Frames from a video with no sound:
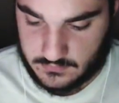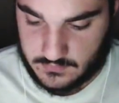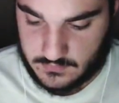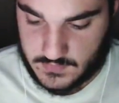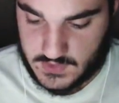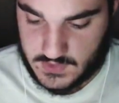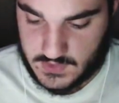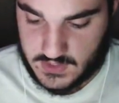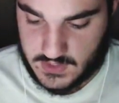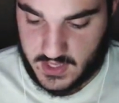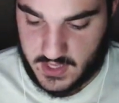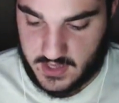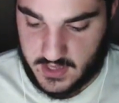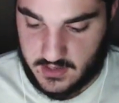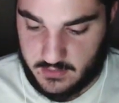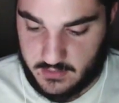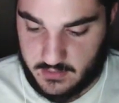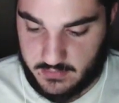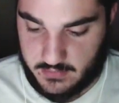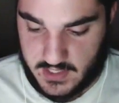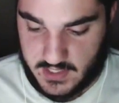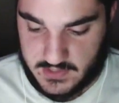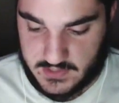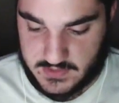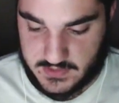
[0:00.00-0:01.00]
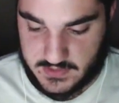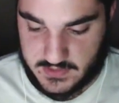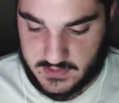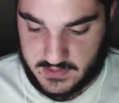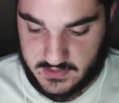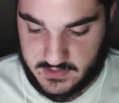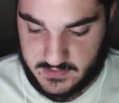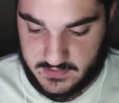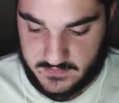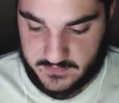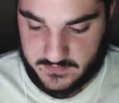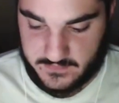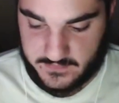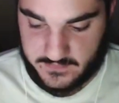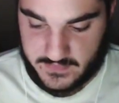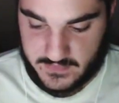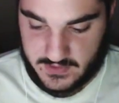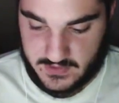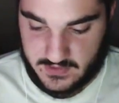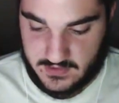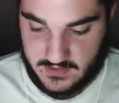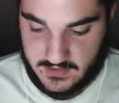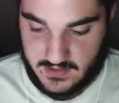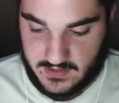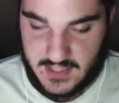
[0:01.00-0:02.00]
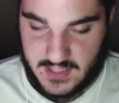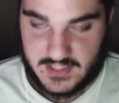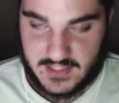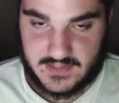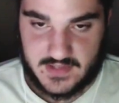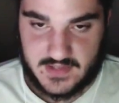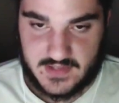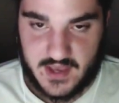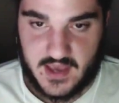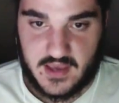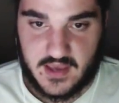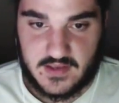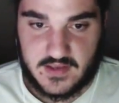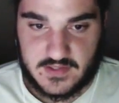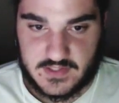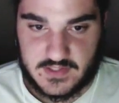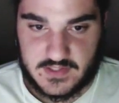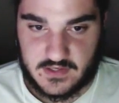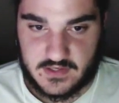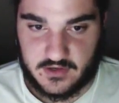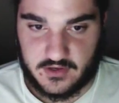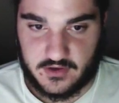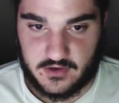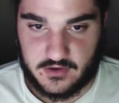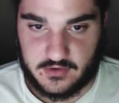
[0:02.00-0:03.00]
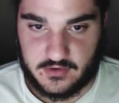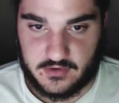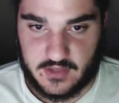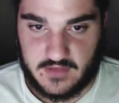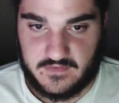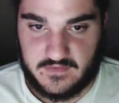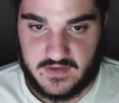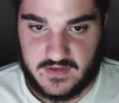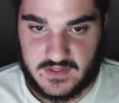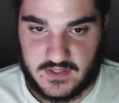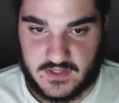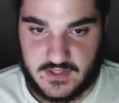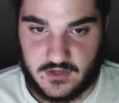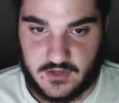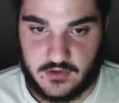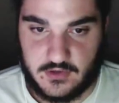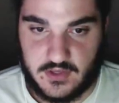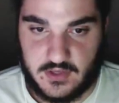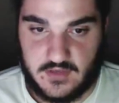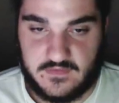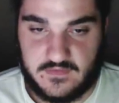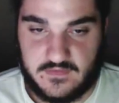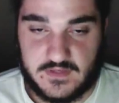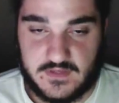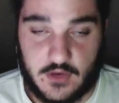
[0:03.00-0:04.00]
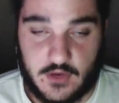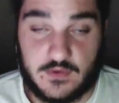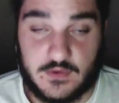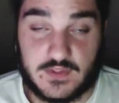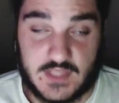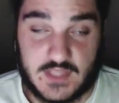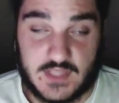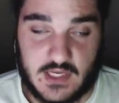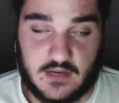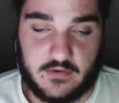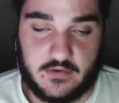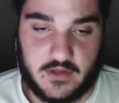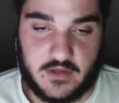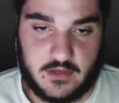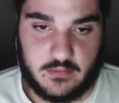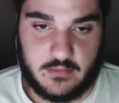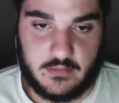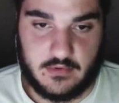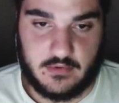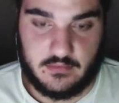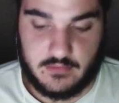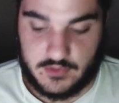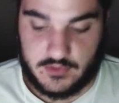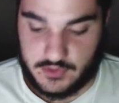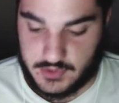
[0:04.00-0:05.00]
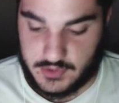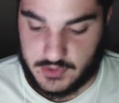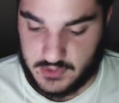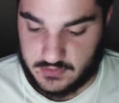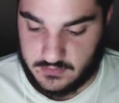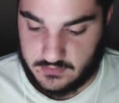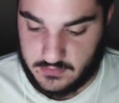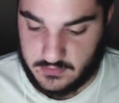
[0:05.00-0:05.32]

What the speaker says: De Gea to Barca. I think De Gea is gonna go if he goes anywhere to be with Madrid.